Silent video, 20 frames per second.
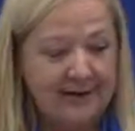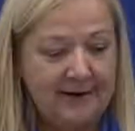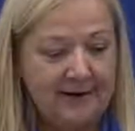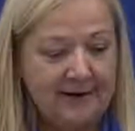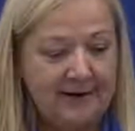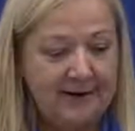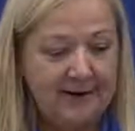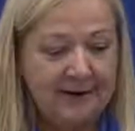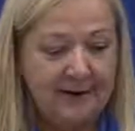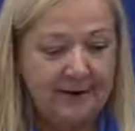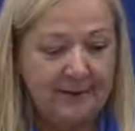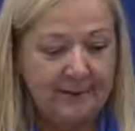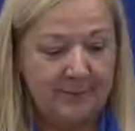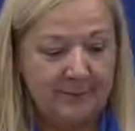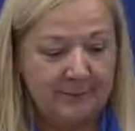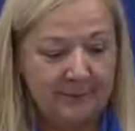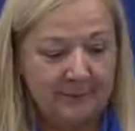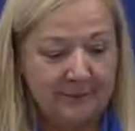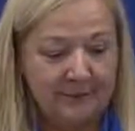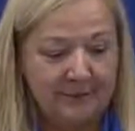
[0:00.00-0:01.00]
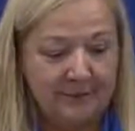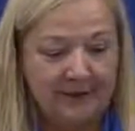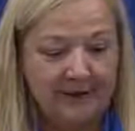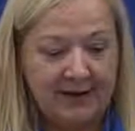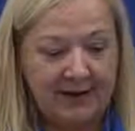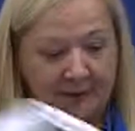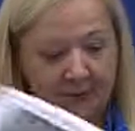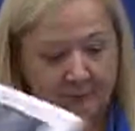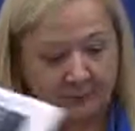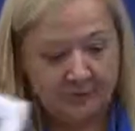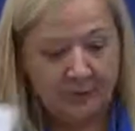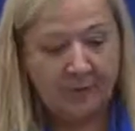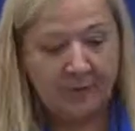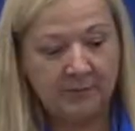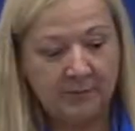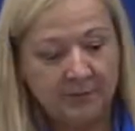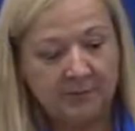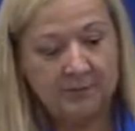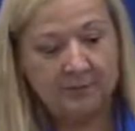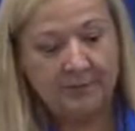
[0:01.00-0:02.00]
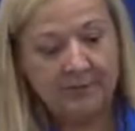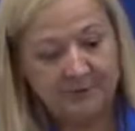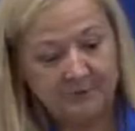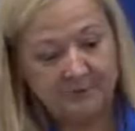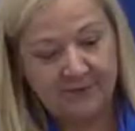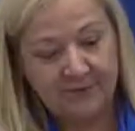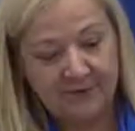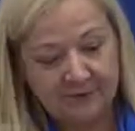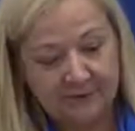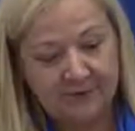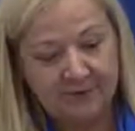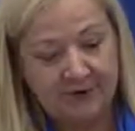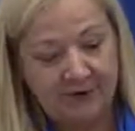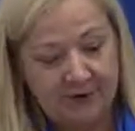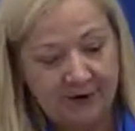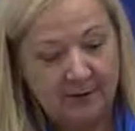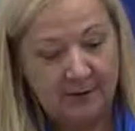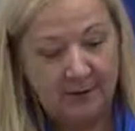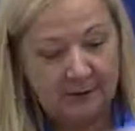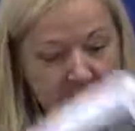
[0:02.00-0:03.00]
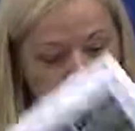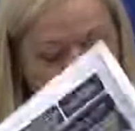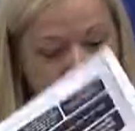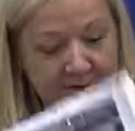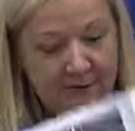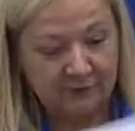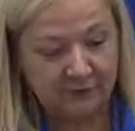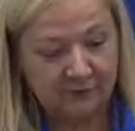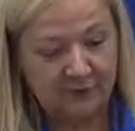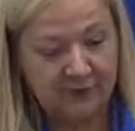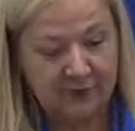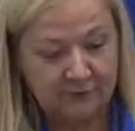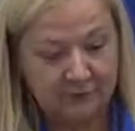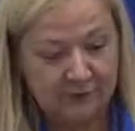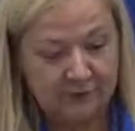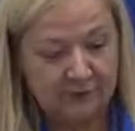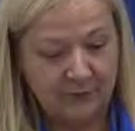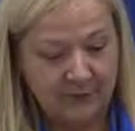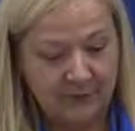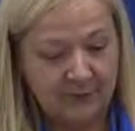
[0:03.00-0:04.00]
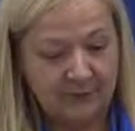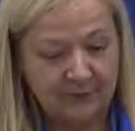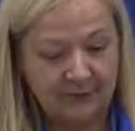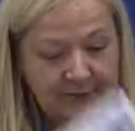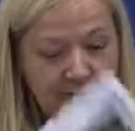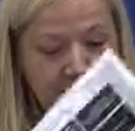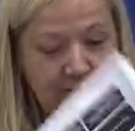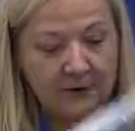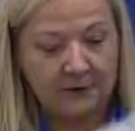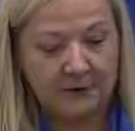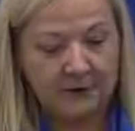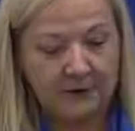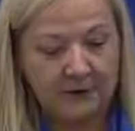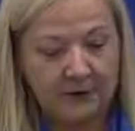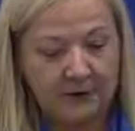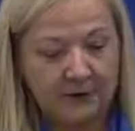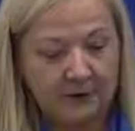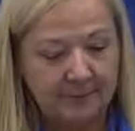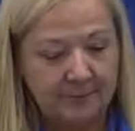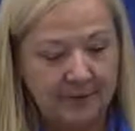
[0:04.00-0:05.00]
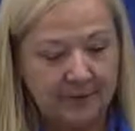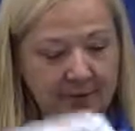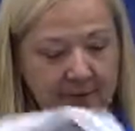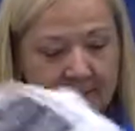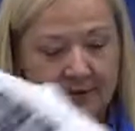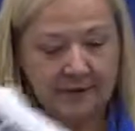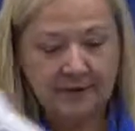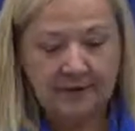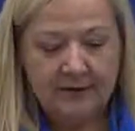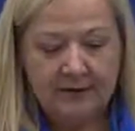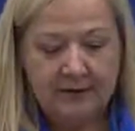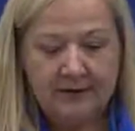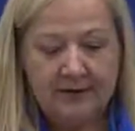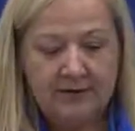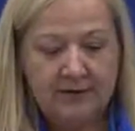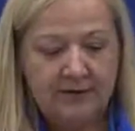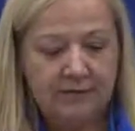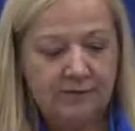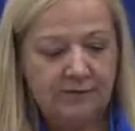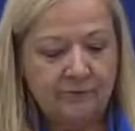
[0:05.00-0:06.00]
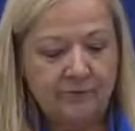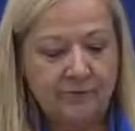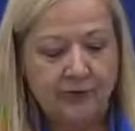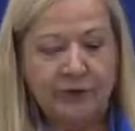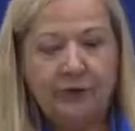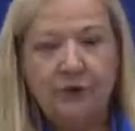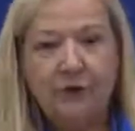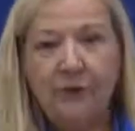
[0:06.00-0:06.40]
and probably me finishing up this original one. So for